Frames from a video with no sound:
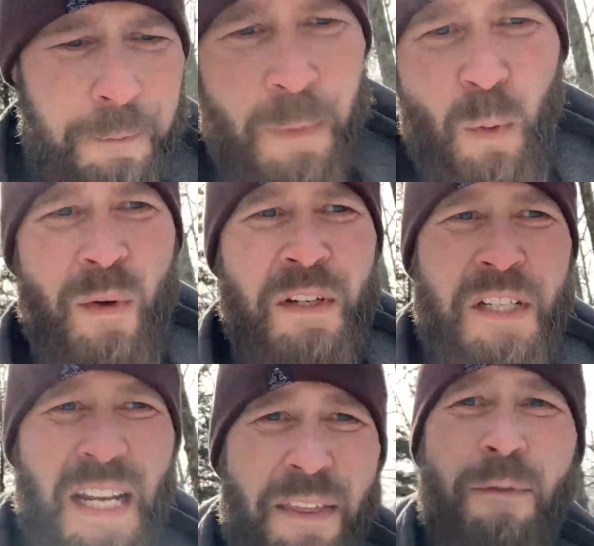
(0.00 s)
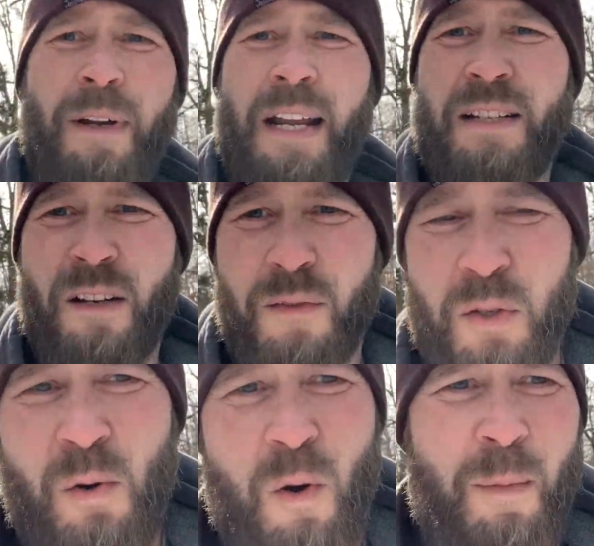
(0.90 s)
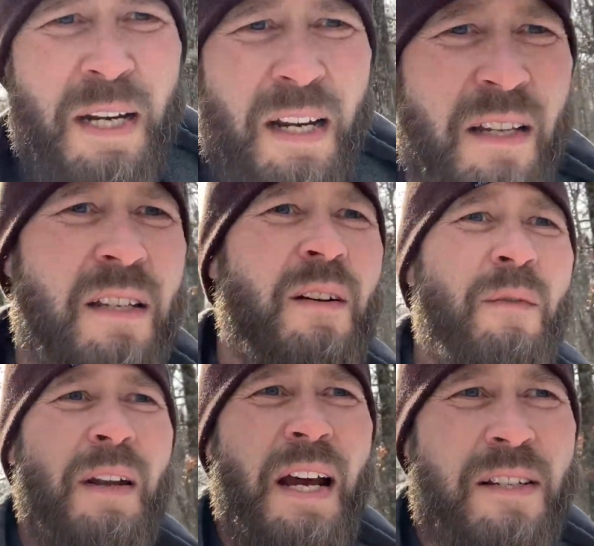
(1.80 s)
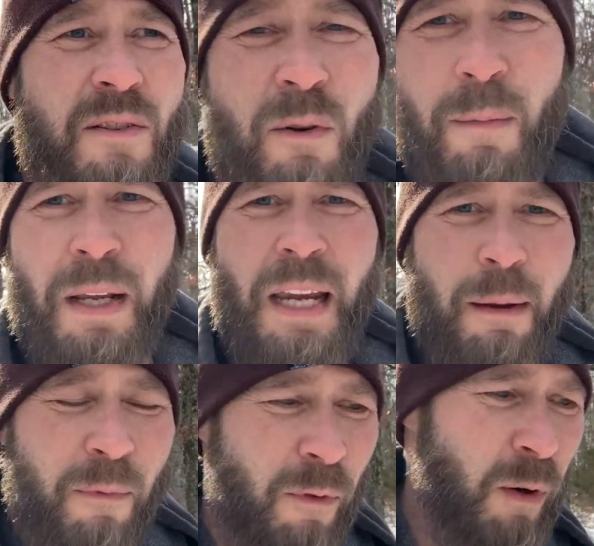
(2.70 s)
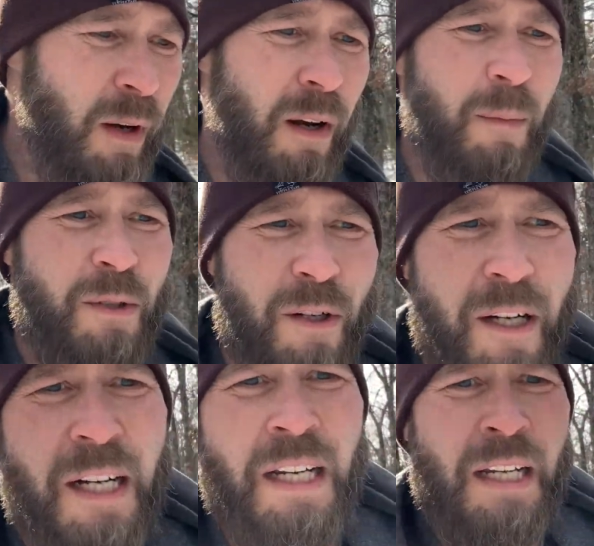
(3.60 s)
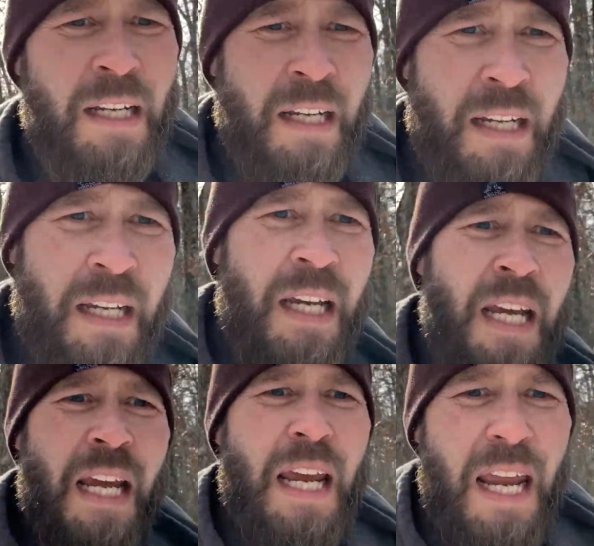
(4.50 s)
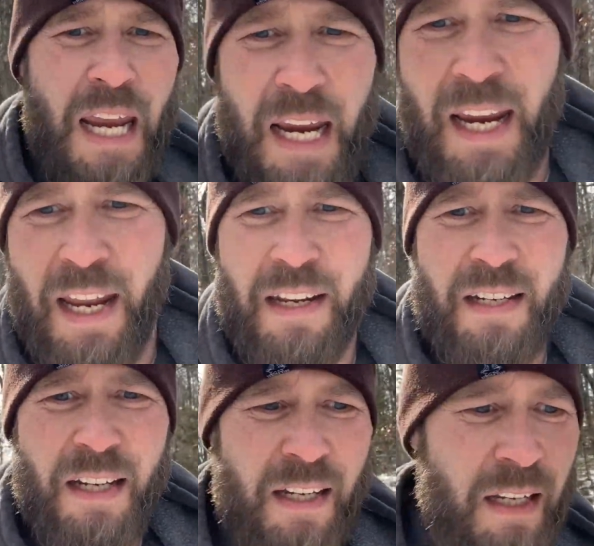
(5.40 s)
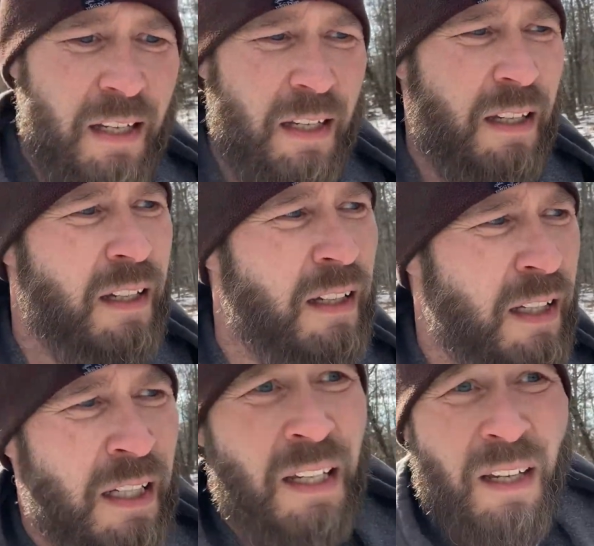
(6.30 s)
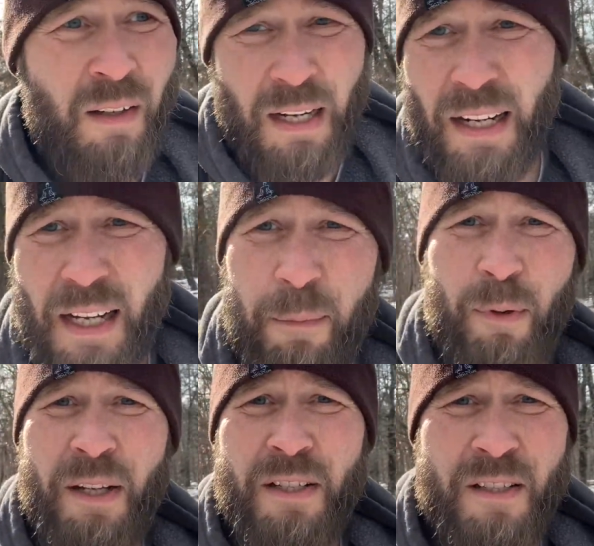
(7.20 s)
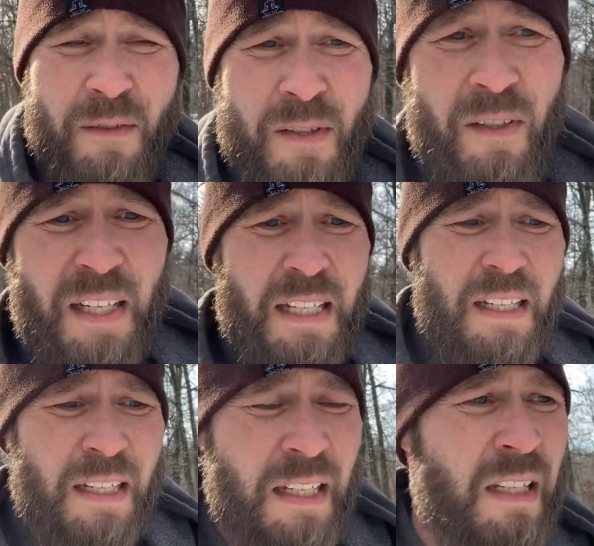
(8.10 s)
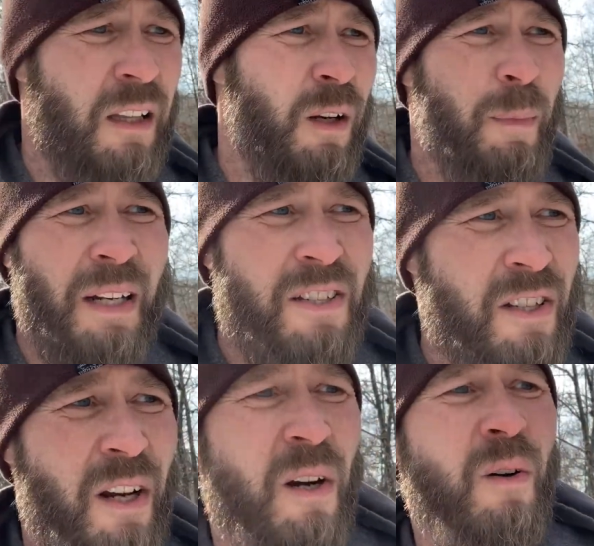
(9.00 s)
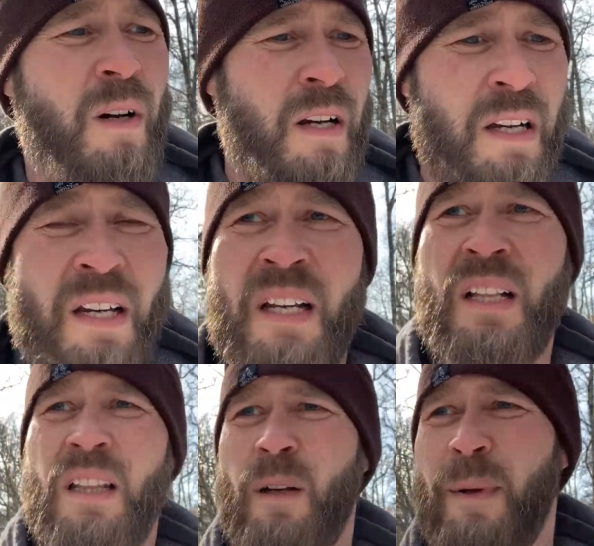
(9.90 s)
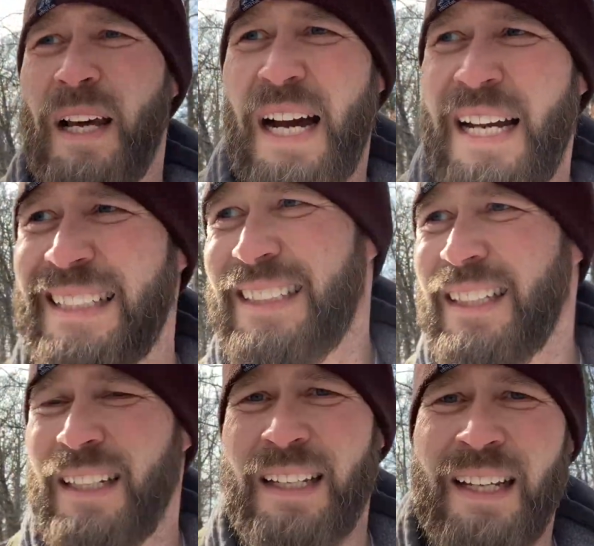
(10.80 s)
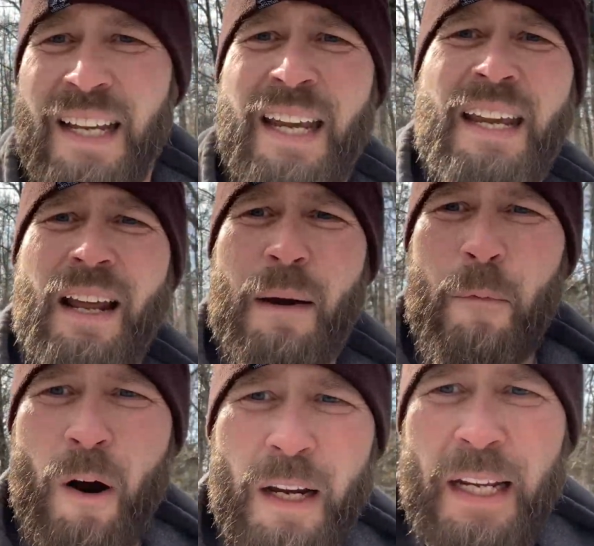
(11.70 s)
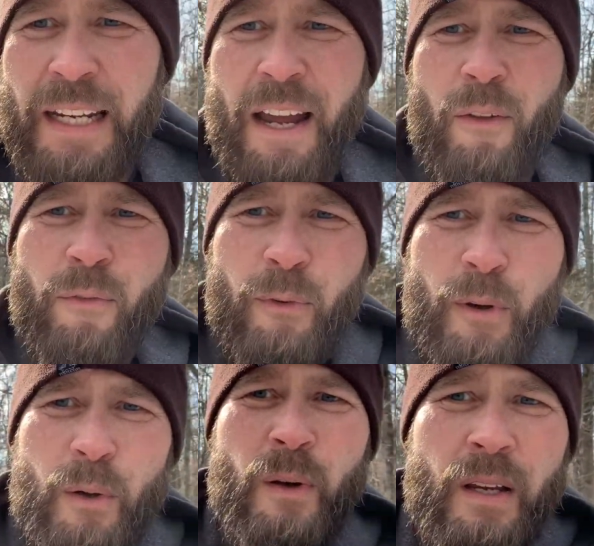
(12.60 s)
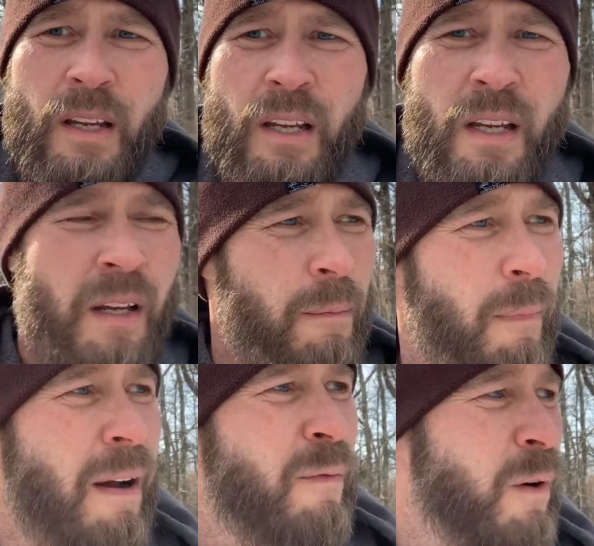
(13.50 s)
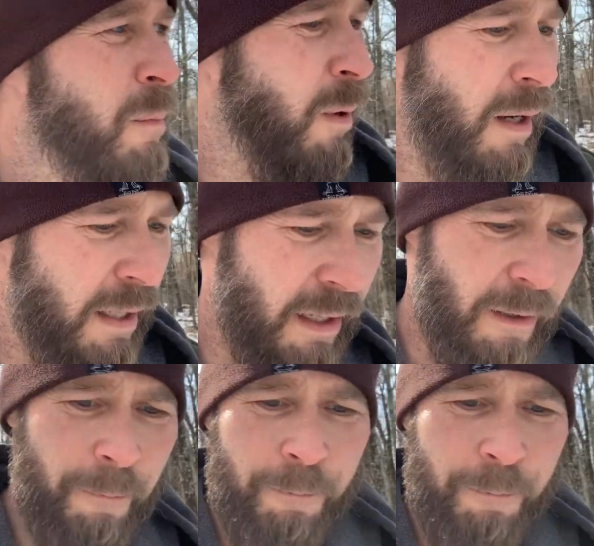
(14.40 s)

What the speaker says: We just had 3 days off school because of an ice storm that came through here in Missouri, and got a couple inches of sleet, a little bit of snow, a little bit of ice, and I'm walking down through my food plot here.